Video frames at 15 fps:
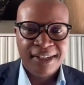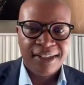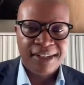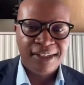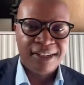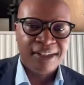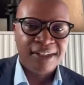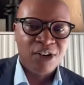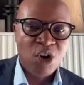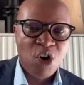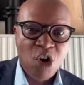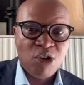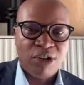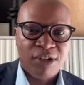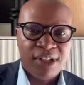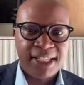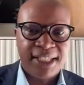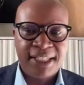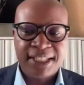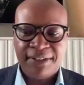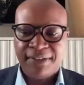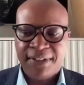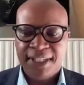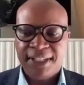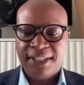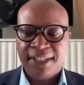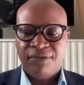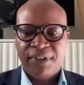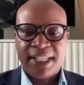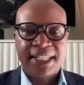or alternatively
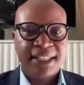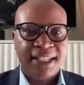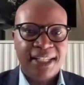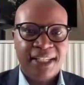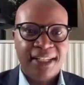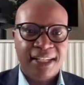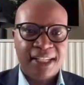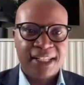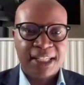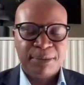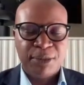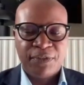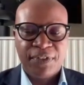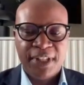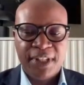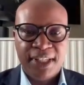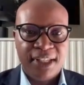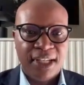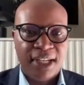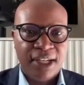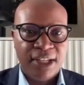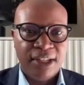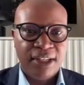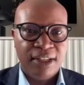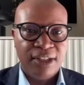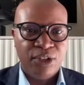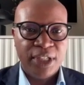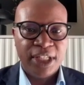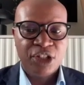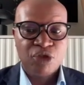invest in some of the
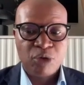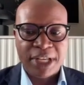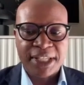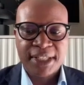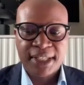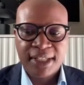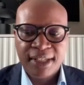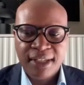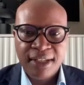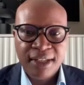unit trusts.